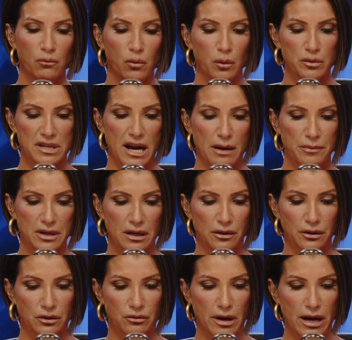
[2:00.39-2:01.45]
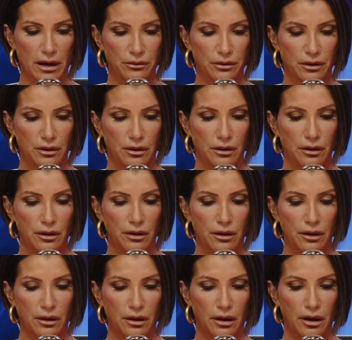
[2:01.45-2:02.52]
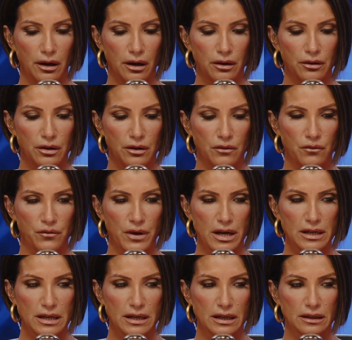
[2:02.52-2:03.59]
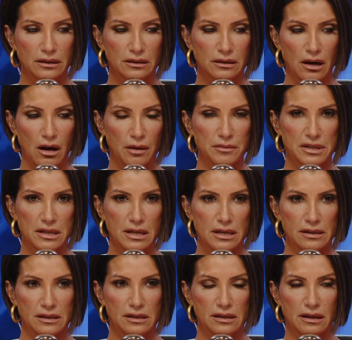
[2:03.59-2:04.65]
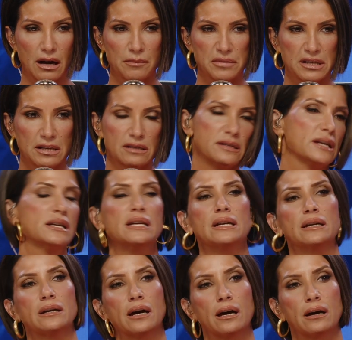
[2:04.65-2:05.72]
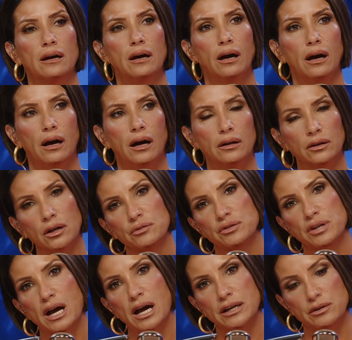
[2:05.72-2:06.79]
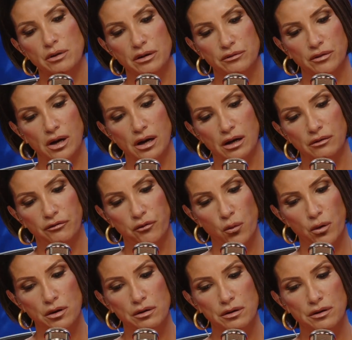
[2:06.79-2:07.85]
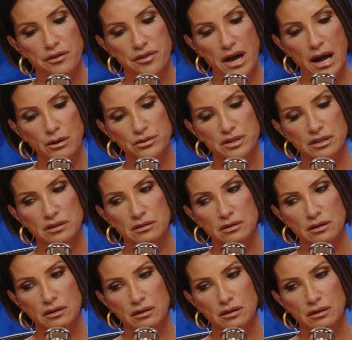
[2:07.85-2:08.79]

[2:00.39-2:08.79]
what was happening on the ground. They needed calm seas. They needed a low tide. You had 4,000.